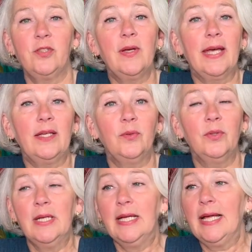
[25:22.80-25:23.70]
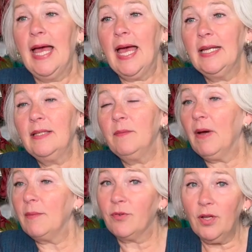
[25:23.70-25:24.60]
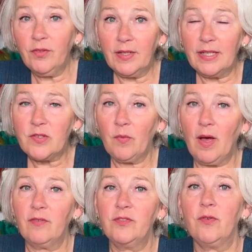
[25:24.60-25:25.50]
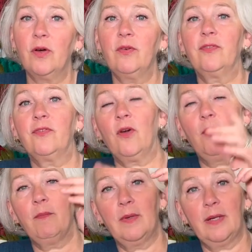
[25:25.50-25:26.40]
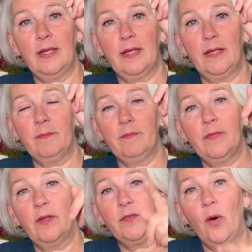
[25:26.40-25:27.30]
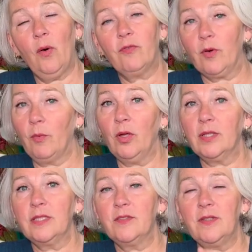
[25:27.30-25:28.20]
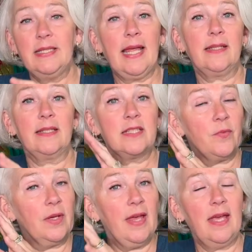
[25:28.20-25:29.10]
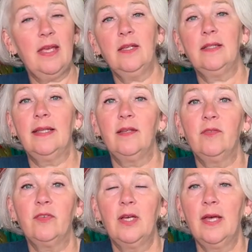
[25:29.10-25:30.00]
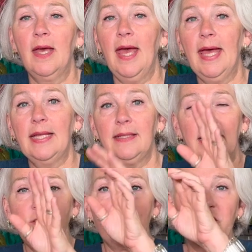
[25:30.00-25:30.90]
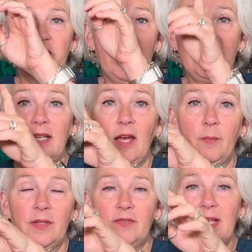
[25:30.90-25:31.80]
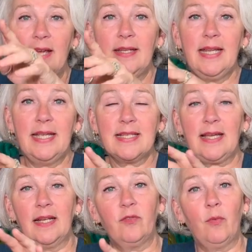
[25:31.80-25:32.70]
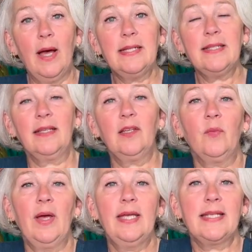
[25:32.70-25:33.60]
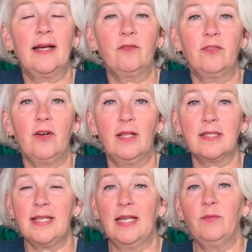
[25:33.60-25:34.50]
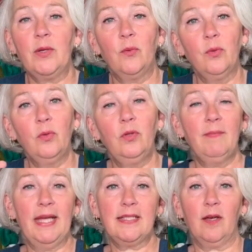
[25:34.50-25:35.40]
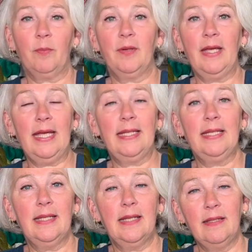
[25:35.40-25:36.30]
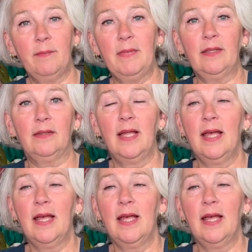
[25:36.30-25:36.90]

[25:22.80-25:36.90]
AU. And my brother and his wife drove from Holland to the Netherlands, where they live. And they just spent a couple of days kind of winding their way down France, and we all met up in the mill.